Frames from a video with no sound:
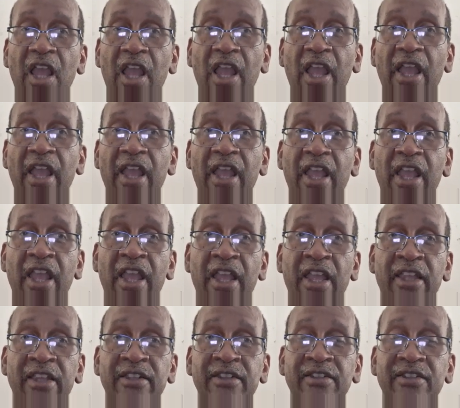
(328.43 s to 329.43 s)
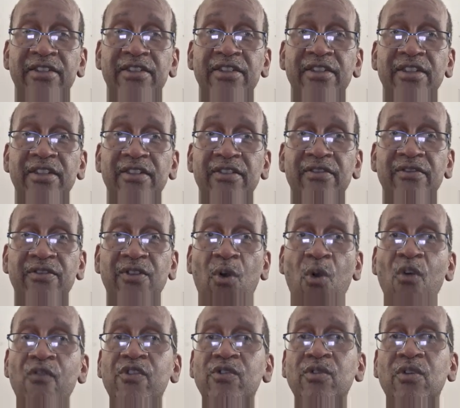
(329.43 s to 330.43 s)
and the
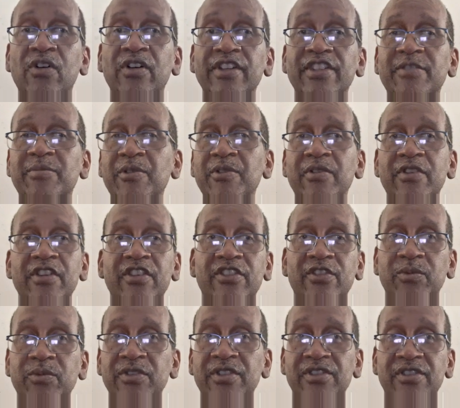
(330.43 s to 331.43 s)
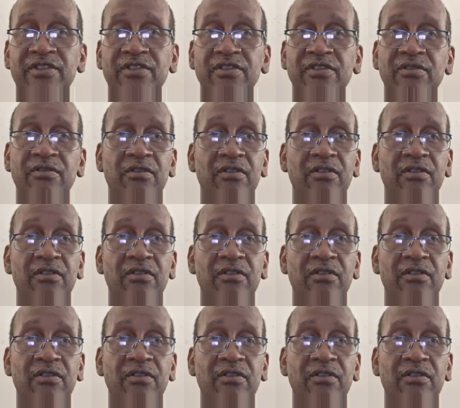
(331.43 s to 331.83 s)
overall experience was,